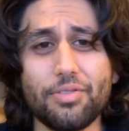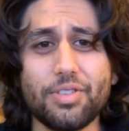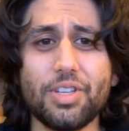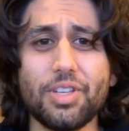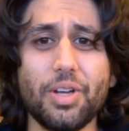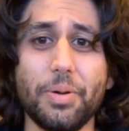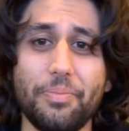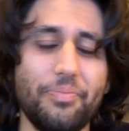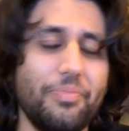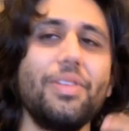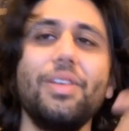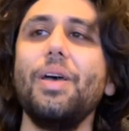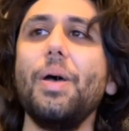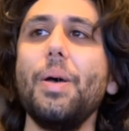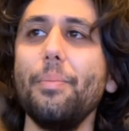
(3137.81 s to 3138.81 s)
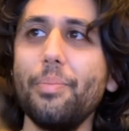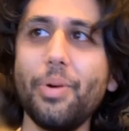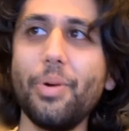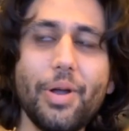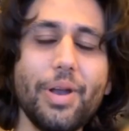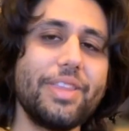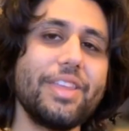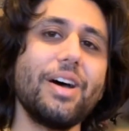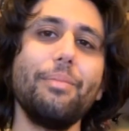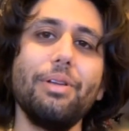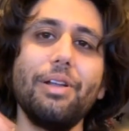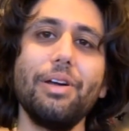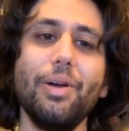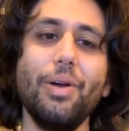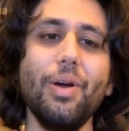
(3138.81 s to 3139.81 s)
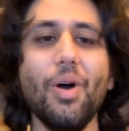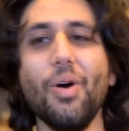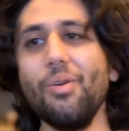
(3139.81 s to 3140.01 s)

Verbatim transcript: So put it down below.